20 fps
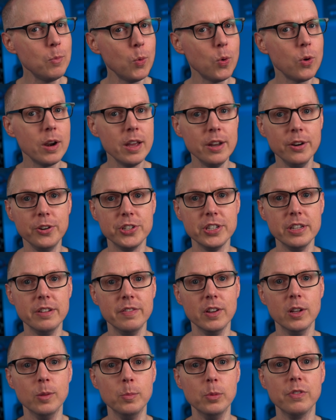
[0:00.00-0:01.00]
more energy
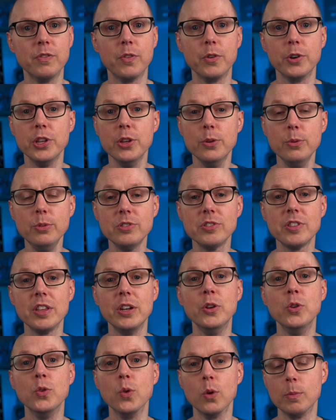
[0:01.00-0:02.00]
available for use
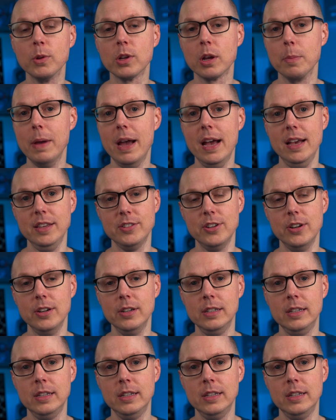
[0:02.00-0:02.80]
than a normal capacitor.